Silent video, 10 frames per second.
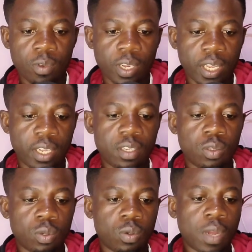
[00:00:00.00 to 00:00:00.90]
Okay,
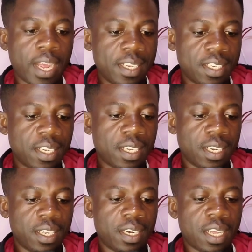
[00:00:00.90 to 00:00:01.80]
so Isaac
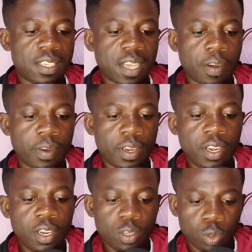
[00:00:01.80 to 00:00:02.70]
and then Asari.
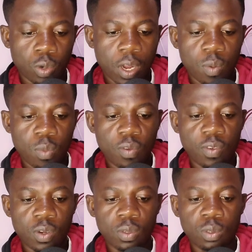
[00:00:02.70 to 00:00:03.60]
So I'll move
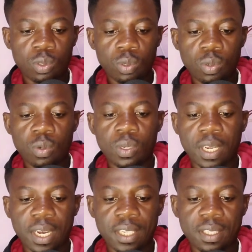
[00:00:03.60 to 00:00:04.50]
on to the
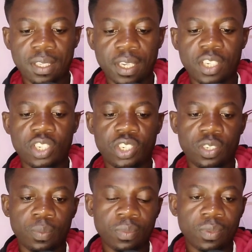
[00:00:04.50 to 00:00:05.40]
next
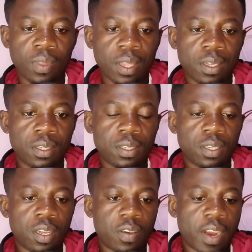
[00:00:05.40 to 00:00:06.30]
stage.
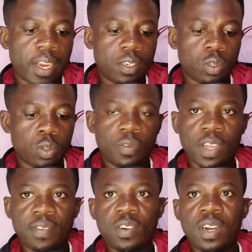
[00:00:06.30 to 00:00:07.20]
All right, so if you
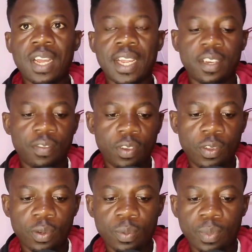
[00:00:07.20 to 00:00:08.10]
have not liked the
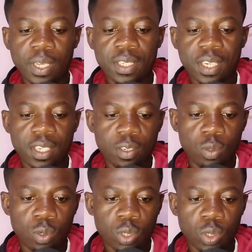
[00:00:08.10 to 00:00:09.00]
video, please kindly
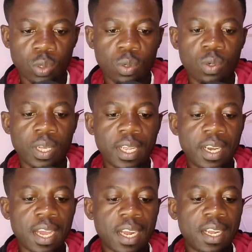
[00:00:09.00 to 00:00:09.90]
do so.
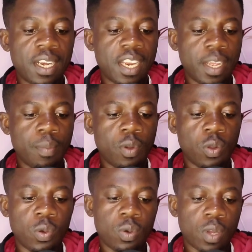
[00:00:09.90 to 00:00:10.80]
Any other name?
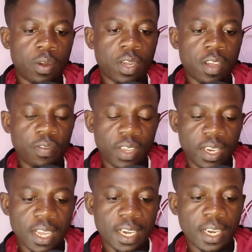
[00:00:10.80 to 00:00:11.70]
No, I don't have
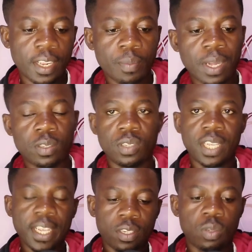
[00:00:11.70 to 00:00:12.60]
any other name, but in
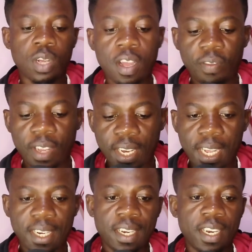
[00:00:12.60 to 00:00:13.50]
case you have any
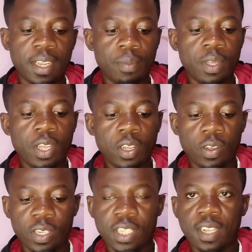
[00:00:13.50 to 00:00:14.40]
other name,
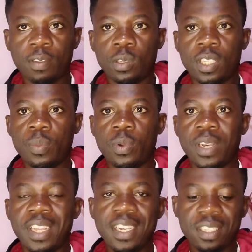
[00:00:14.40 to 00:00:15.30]
you just have to tap on
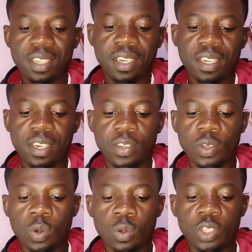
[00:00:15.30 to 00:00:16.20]
yes and then you
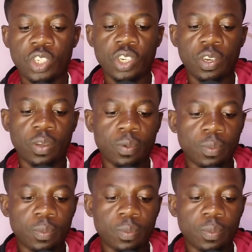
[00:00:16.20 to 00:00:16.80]
continue.